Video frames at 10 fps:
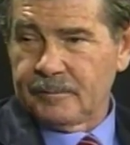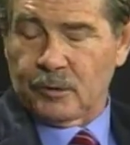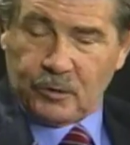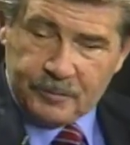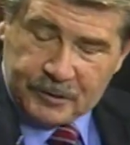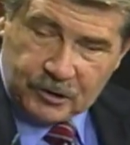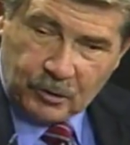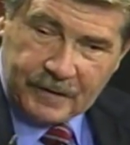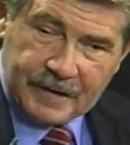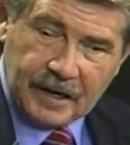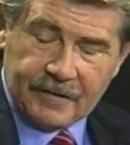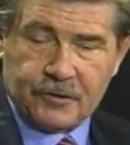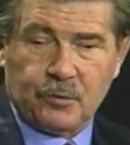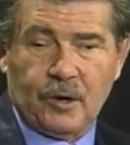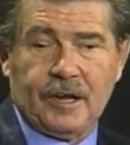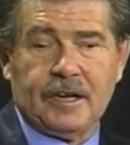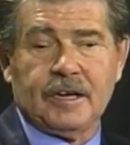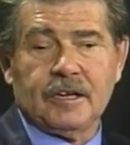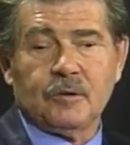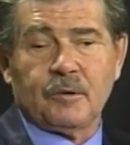But we've been going the other way
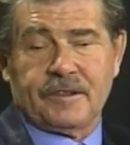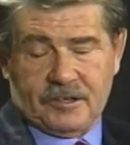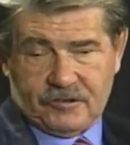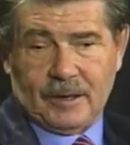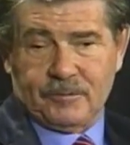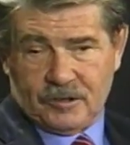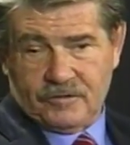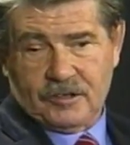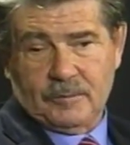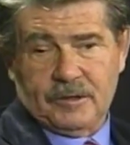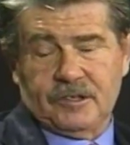with the exception of some of